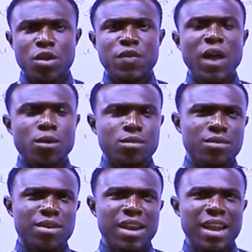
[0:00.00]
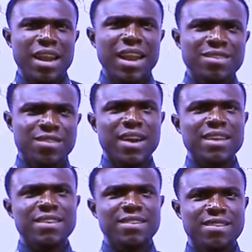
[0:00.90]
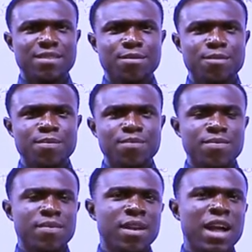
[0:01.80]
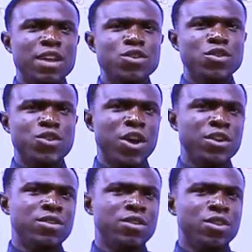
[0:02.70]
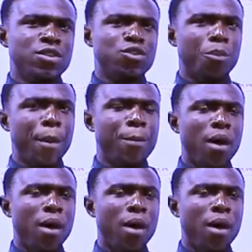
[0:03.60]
Now, let's try this. Can you turn to people